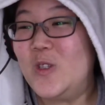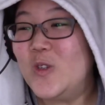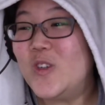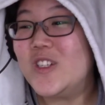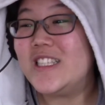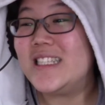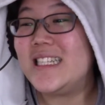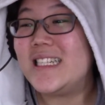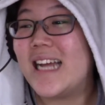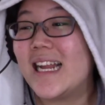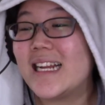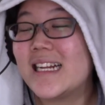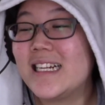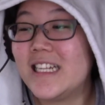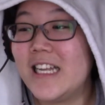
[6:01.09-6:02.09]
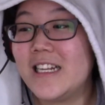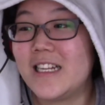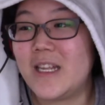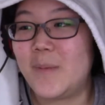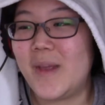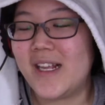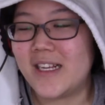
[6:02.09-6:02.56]
you could see that
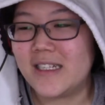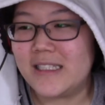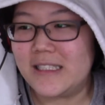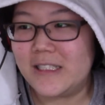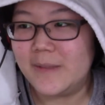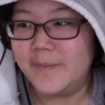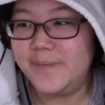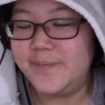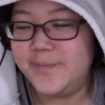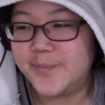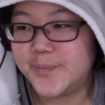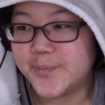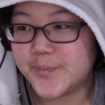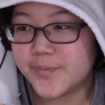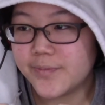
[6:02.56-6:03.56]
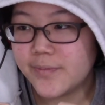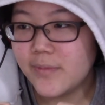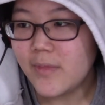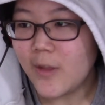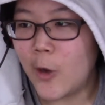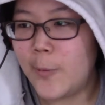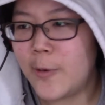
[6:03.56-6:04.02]
clearly because...
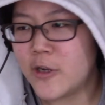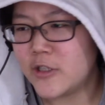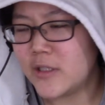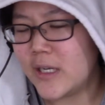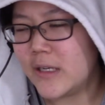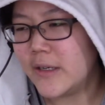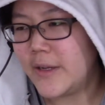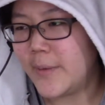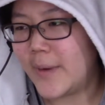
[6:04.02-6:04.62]
her personality